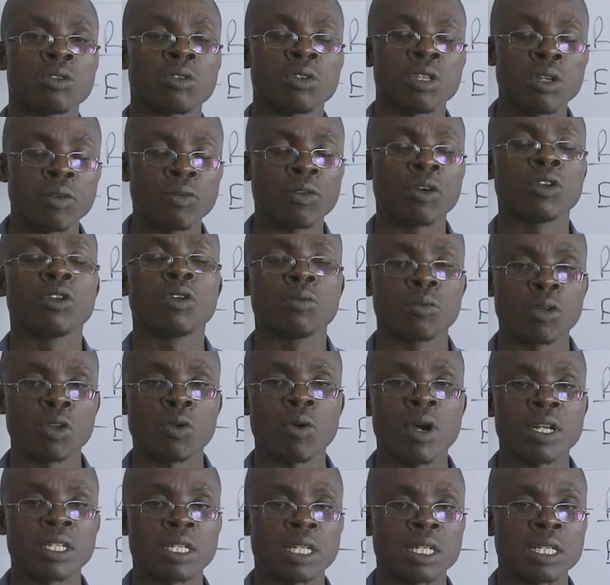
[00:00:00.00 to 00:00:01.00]
to the volume you
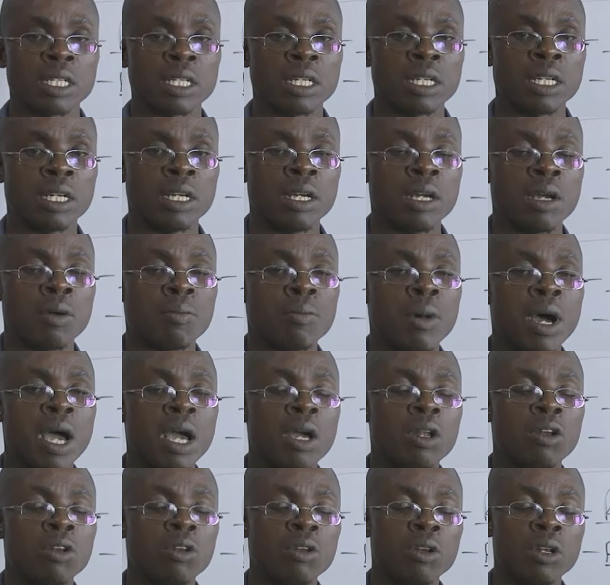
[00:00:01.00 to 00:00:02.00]
wanted
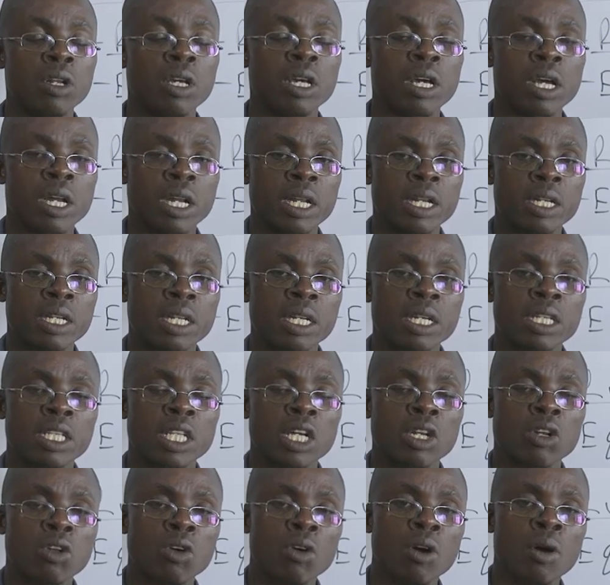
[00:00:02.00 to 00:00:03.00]
by reading
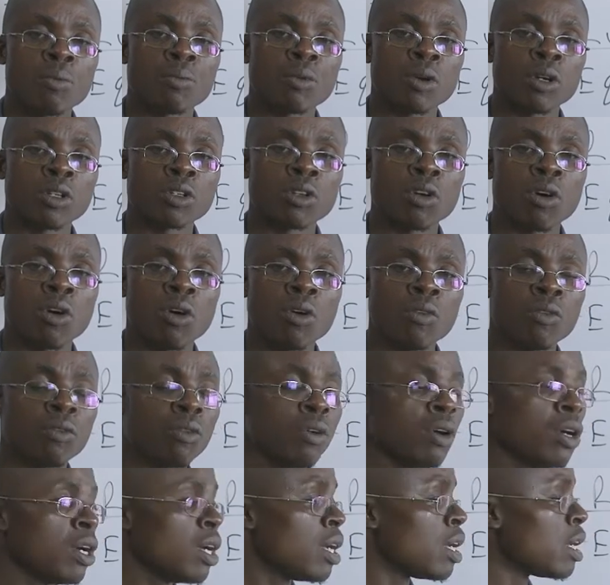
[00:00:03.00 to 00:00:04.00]
the lower point of
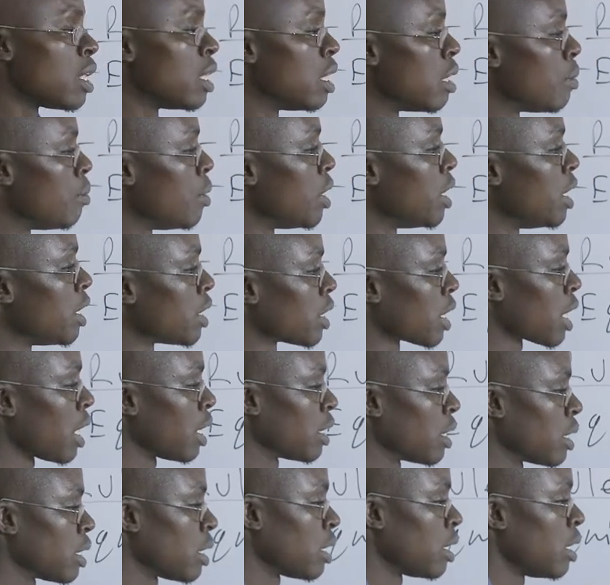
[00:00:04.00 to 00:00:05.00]
the
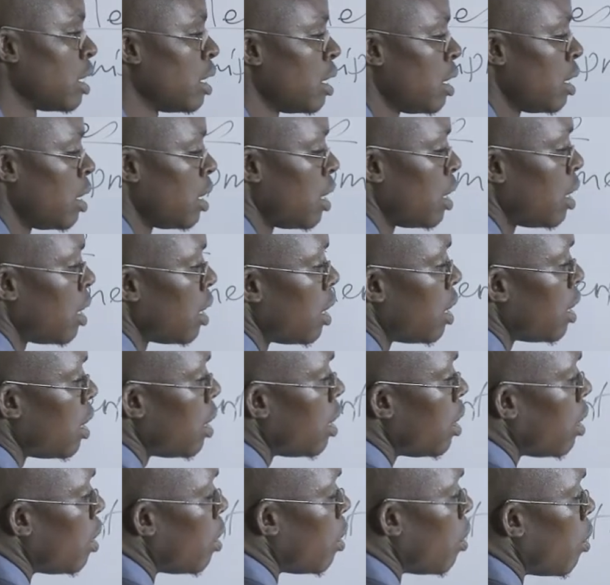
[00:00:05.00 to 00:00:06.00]
meniscus.
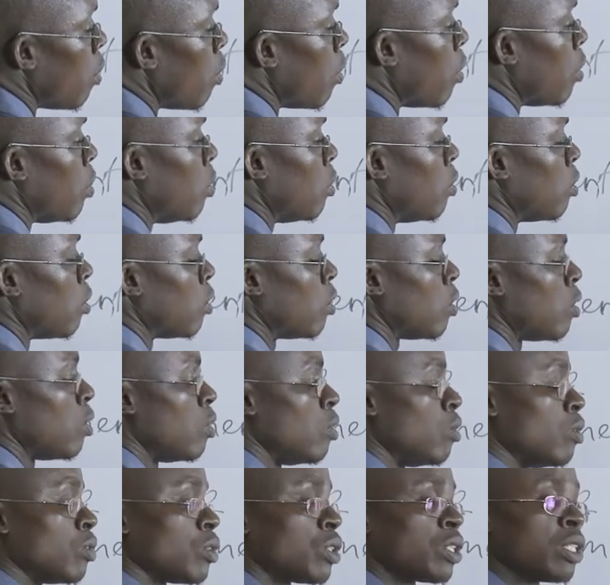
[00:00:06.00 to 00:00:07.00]

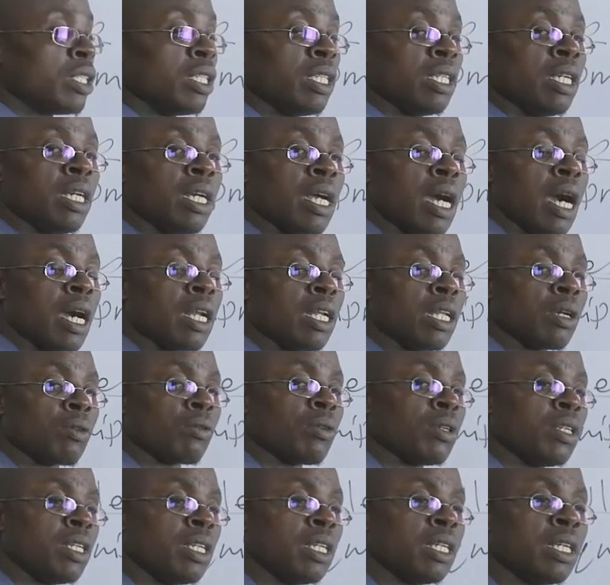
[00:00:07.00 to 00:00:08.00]
You see a
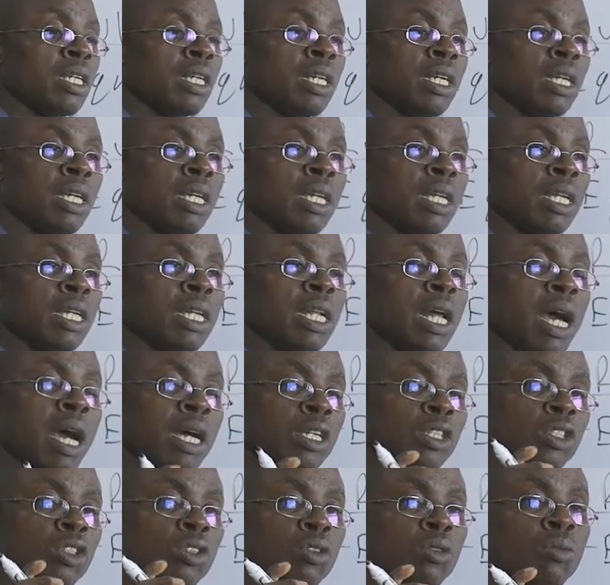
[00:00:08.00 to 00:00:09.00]
liquid in
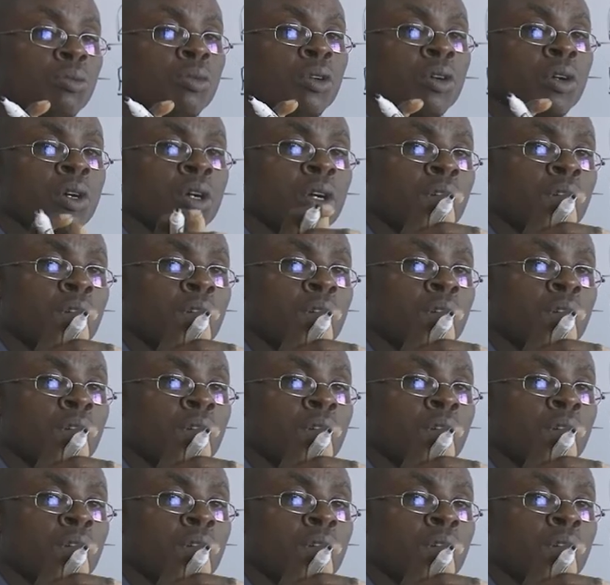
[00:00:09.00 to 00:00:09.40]
a tube,